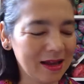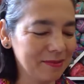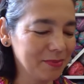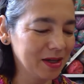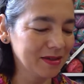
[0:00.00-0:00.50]

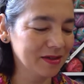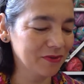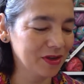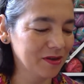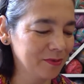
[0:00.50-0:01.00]
and because
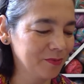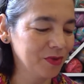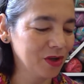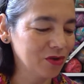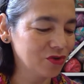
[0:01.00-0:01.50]
of the
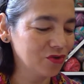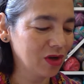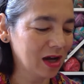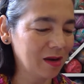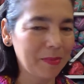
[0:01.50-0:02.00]

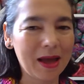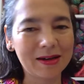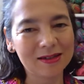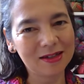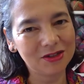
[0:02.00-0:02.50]
two-color
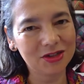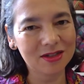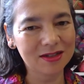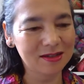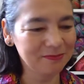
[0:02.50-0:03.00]
pattern, it just